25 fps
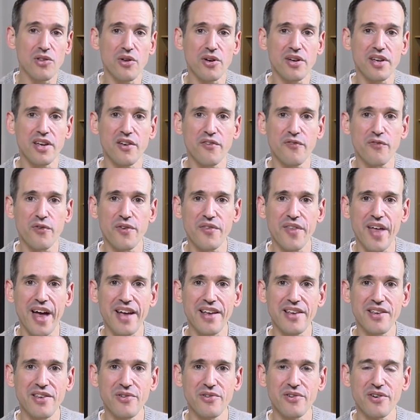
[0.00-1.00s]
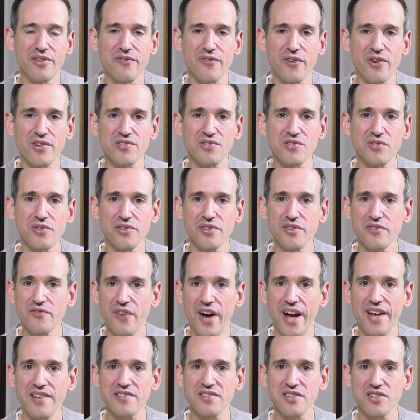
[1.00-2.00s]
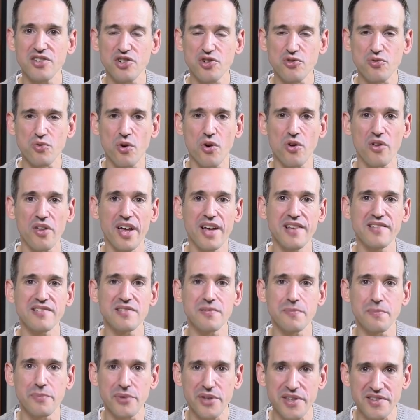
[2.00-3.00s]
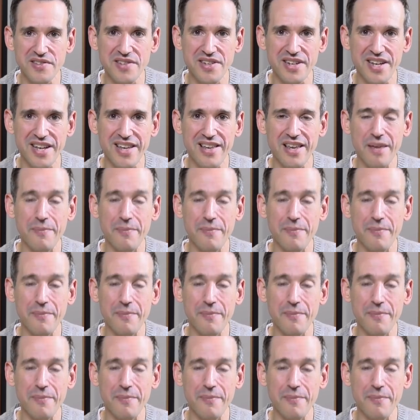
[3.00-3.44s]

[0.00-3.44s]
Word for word: looking for that universal device control and simplicity.